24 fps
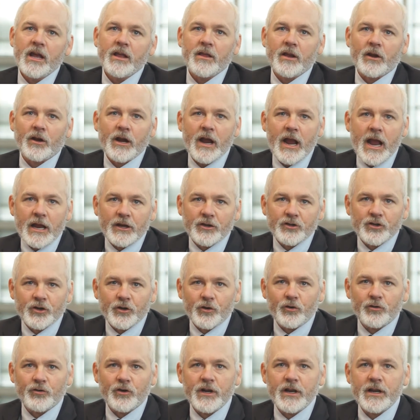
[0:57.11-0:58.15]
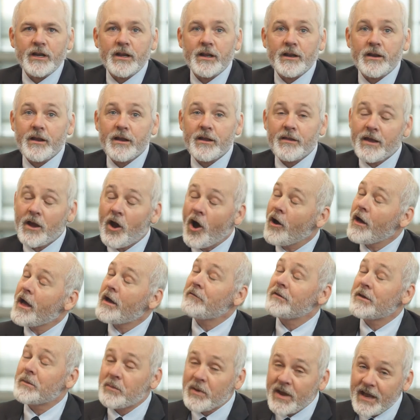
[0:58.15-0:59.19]
their grandchildren, and they all
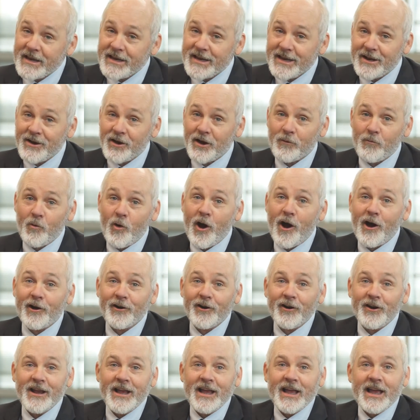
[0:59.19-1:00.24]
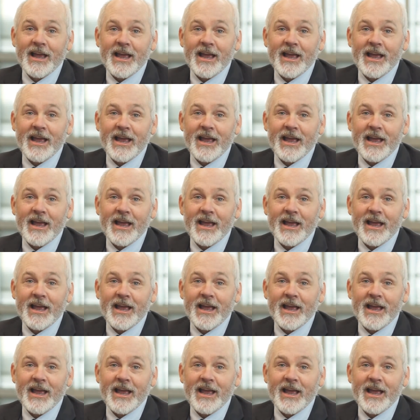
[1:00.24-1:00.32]
have an opinion on water,